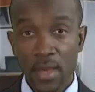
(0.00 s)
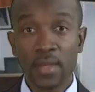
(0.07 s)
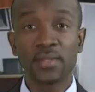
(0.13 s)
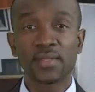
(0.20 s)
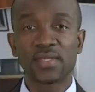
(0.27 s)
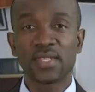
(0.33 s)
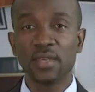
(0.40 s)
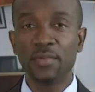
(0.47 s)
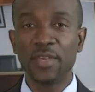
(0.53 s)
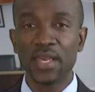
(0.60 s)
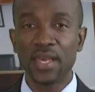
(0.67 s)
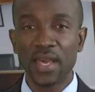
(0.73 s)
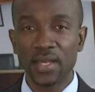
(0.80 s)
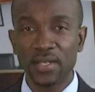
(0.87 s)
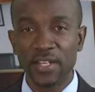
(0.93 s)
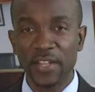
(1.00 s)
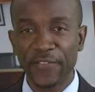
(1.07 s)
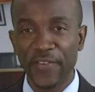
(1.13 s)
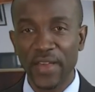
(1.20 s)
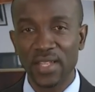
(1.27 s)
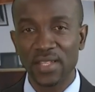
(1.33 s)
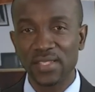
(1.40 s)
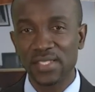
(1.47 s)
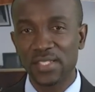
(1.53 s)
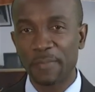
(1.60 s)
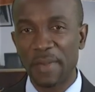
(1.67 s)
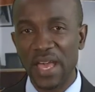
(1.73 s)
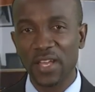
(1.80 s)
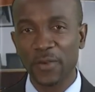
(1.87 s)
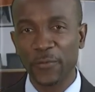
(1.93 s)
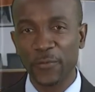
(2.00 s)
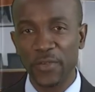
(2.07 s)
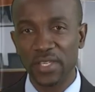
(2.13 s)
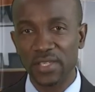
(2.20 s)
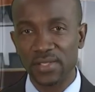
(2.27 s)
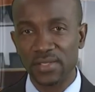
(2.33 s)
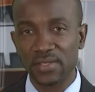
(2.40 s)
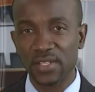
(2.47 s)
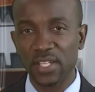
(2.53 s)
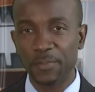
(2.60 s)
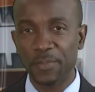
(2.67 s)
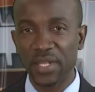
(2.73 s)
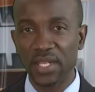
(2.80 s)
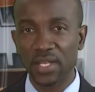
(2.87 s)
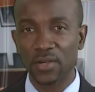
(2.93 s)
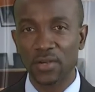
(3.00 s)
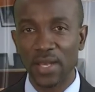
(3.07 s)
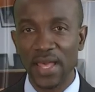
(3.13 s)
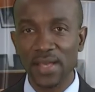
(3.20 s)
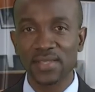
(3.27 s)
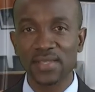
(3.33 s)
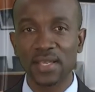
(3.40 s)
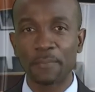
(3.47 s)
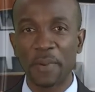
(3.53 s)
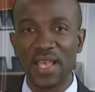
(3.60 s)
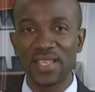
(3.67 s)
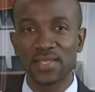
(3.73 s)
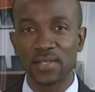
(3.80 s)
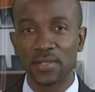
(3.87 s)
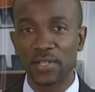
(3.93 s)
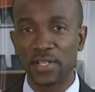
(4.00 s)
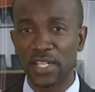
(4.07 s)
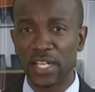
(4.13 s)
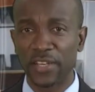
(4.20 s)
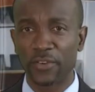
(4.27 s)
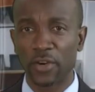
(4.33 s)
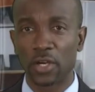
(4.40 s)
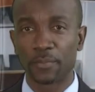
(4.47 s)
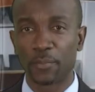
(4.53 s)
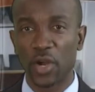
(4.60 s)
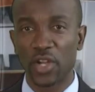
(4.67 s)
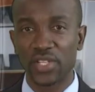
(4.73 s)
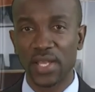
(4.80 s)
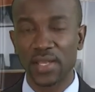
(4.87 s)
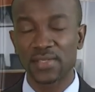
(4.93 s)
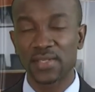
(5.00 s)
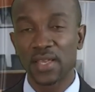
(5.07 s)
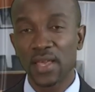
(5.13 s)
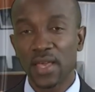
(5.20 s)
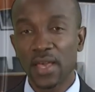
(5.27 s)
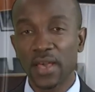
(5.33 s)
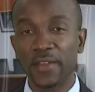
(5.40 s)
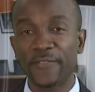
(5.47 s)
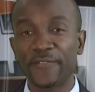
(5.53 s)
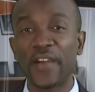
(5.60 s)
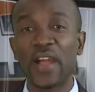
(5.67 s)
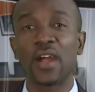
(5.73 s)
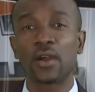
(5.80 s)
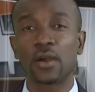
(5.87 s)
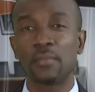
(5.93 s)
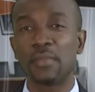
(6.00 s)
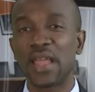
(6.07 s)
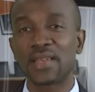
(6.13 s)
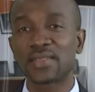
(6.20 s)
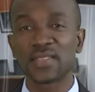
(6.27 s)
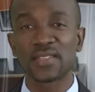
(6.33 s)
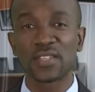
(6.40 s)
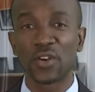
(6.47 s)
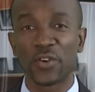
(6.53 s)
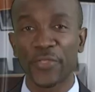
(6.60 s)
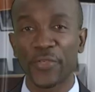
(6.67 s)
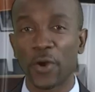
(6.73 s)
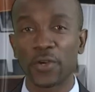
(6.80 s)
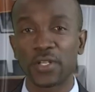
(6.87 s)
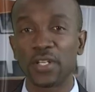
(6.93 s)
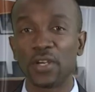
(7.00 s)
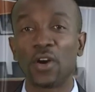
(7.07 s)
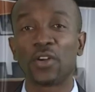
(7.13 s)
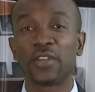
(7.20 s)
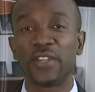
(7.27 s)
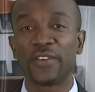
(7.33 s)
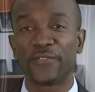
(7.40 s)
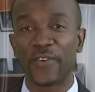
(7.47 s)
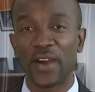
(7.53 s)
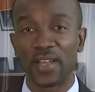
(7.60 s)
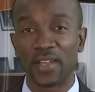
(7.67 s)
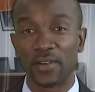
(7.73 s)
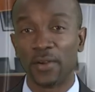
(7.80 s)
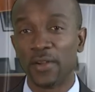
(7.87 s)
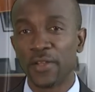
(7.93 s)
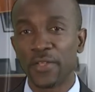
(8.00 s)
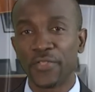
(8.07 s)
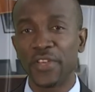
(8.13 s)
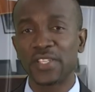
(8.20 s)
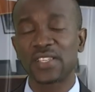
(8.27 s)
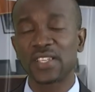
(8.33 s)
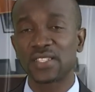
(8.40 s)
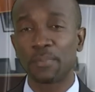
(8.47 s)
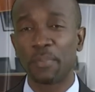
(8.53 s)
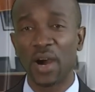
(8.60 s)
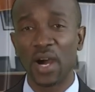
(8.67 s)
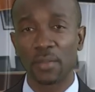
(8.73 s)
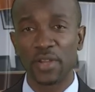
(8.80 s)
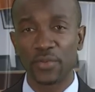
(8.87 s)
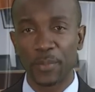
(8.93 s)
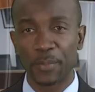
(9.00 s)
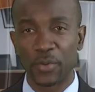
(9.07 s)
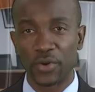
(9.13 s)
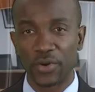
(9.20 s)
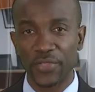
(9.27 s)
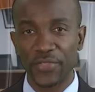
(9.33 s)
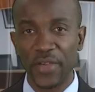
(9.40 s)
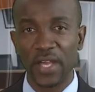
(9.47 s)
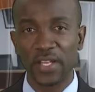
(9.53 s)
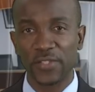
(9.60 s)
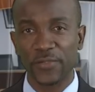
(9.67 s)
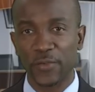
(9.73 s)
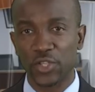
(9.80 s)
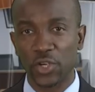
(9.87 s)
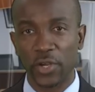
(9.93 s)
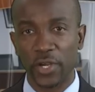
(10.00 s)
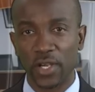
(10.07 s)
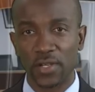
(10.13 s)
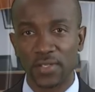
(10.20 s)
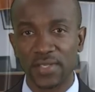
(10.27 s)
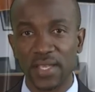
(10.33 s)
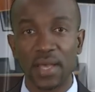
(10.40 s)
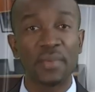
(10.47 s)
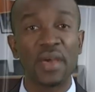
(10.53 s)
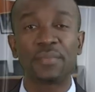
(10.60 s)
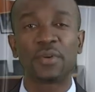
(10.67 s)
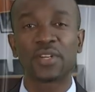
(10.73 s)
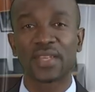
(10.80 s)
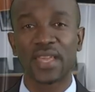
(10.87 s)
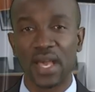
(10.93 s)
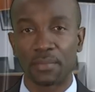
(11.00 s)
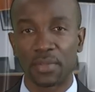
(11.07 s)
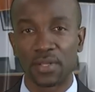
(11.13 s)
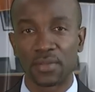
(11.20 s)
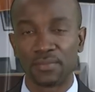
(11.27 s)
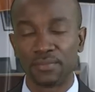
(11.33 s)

NCB head defends bank fees. TPDCo lacks capacity to deliver on projects and firearm licensing authority under fire. This is the Parliament Report. Thanks for joining us. I'm Edmund Campbell.